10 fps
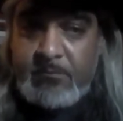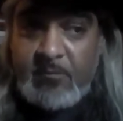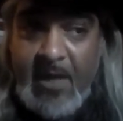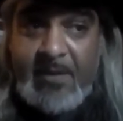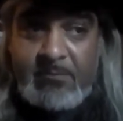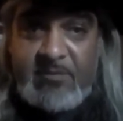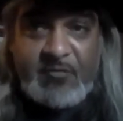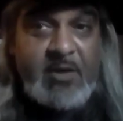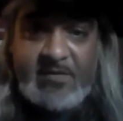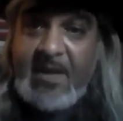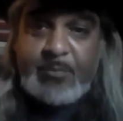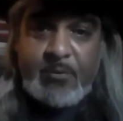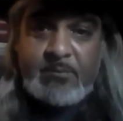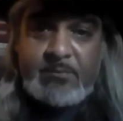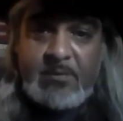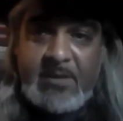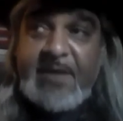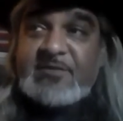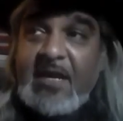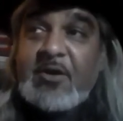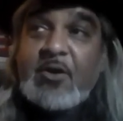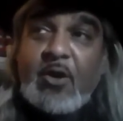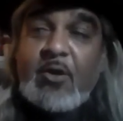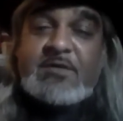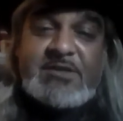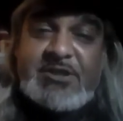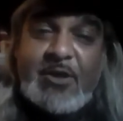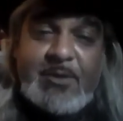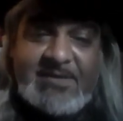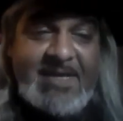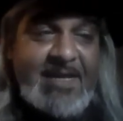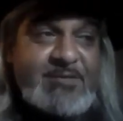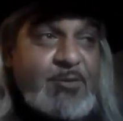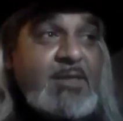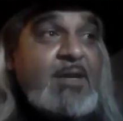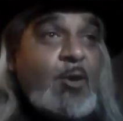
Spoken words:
right? For example, if Tucker Carlson's show gets canceled,